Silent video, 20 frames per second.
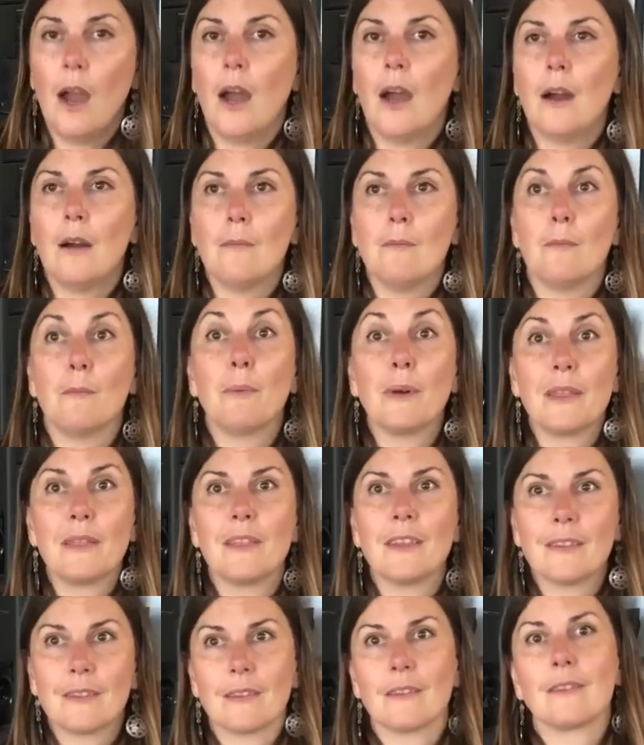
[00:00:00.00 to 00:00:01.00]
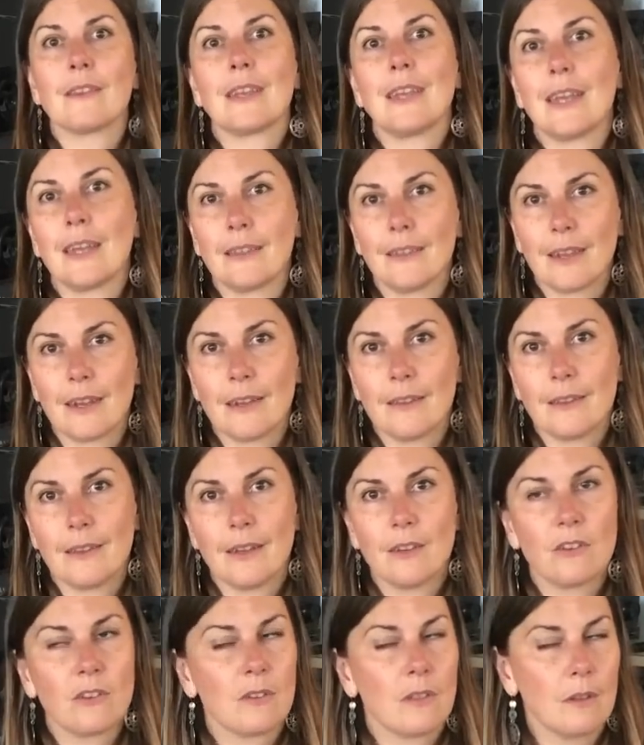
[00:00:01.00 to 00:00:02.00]
Um, but this is, again, like I
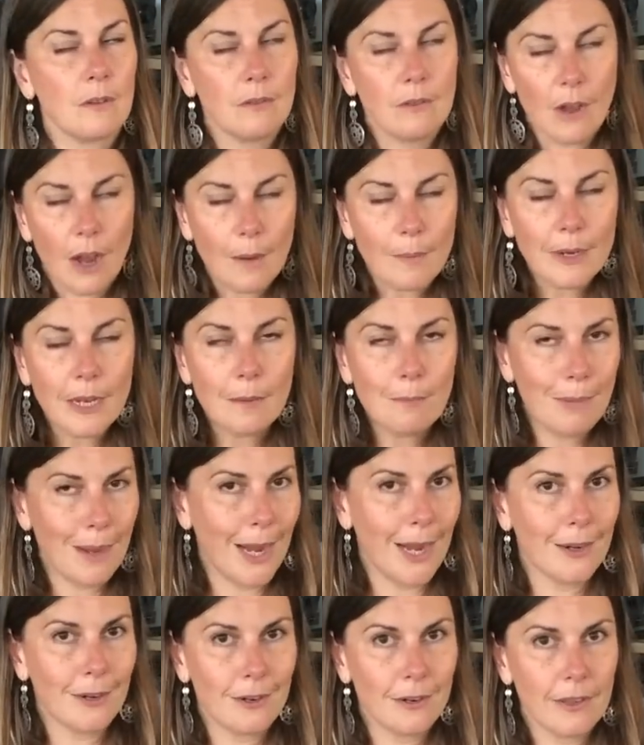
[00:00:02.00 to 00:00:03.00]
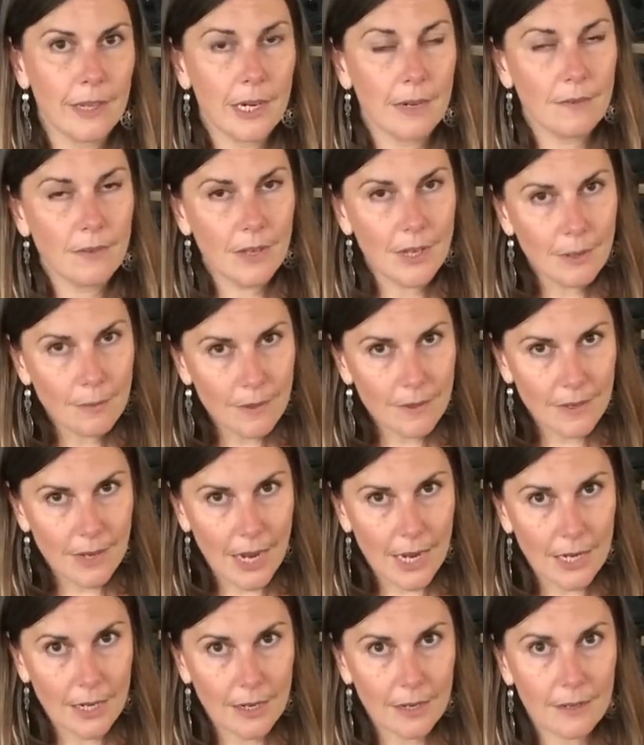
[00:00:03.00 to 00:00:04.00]
said, just the dominant pattern that I've seen with
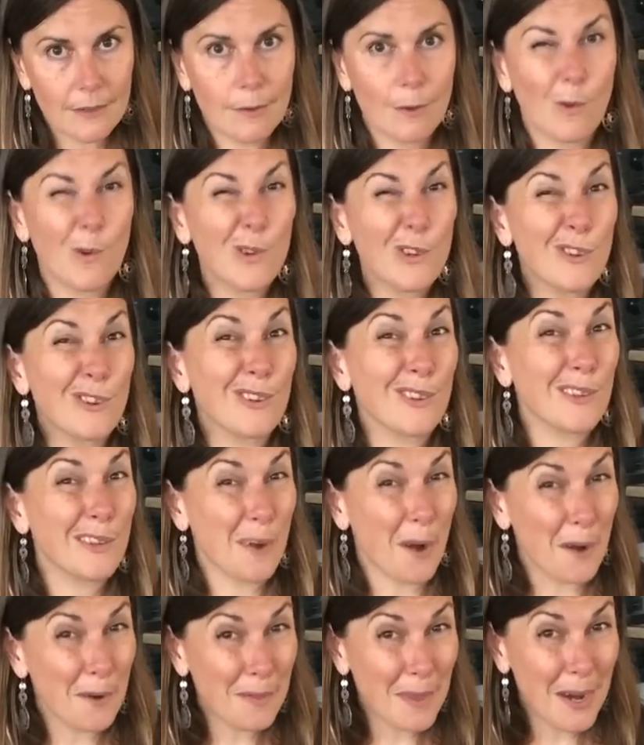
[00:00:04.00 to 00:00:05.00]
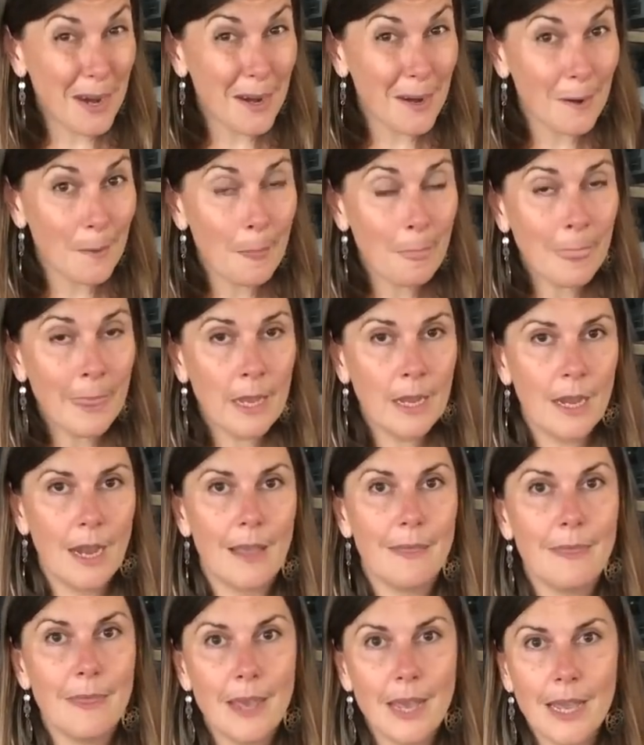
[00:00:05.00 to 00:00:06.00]
sciatica. So I want you to start there,
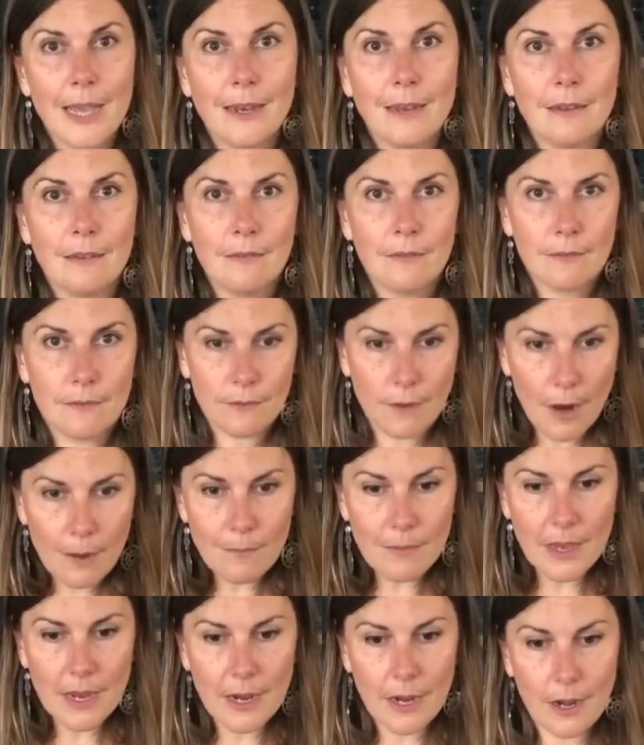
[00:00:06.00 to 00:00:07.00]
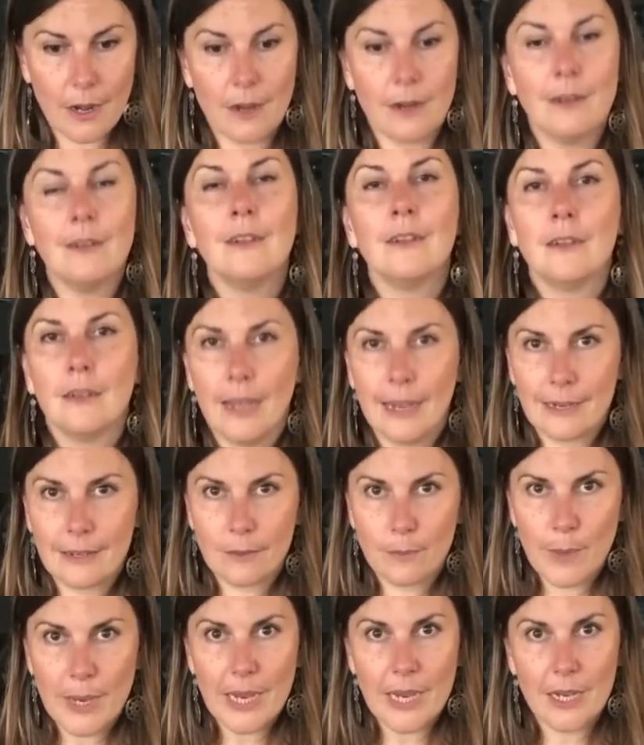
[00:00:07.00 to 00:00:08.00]
and then from there
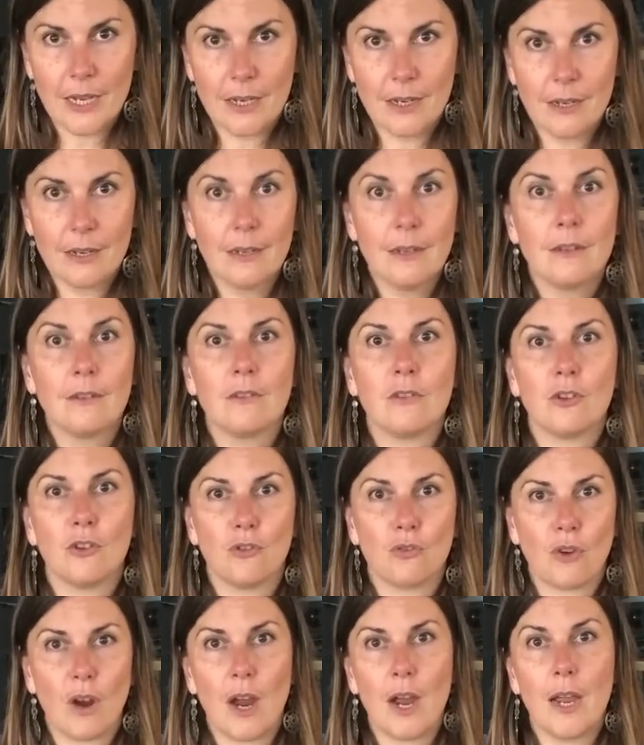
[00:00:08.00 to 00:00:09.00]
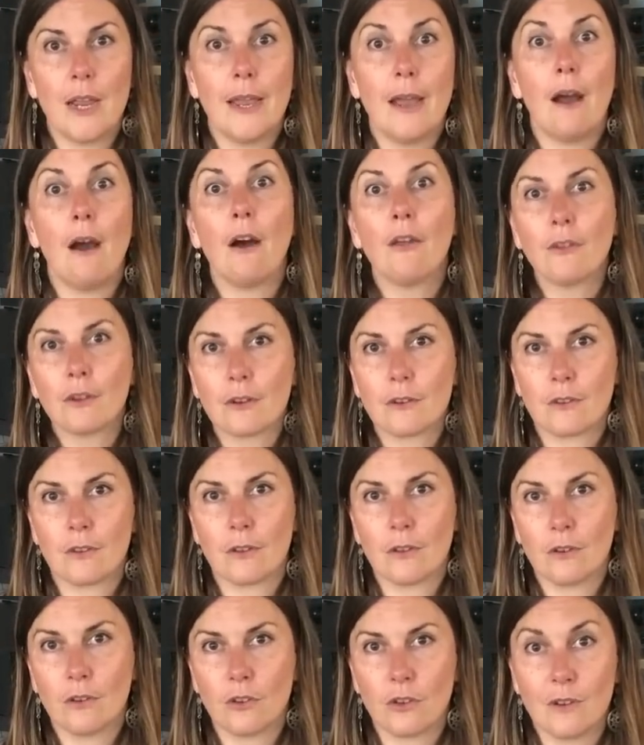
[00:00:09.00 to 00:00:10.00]
expand to try other
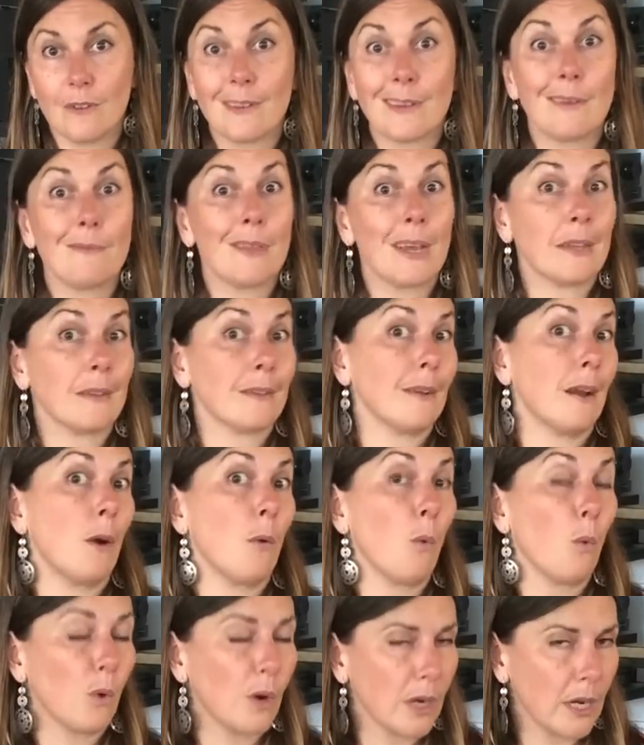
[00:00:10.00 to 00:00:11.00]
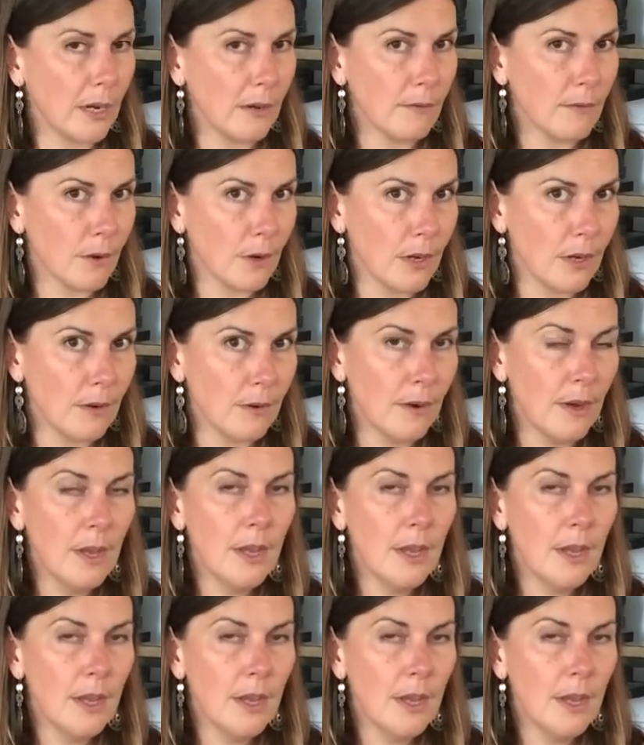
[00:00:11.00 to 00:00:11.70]
solutions if that's not working for you.